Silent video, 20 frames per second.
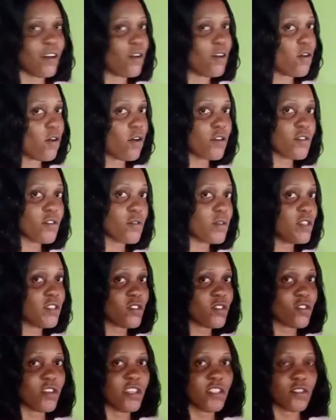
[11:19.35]
or you want
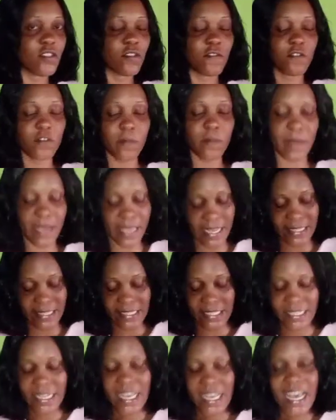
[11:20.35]
to go into food
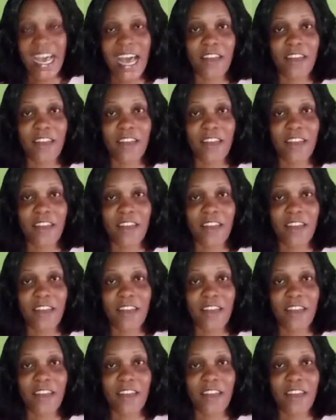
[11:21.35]
marketing.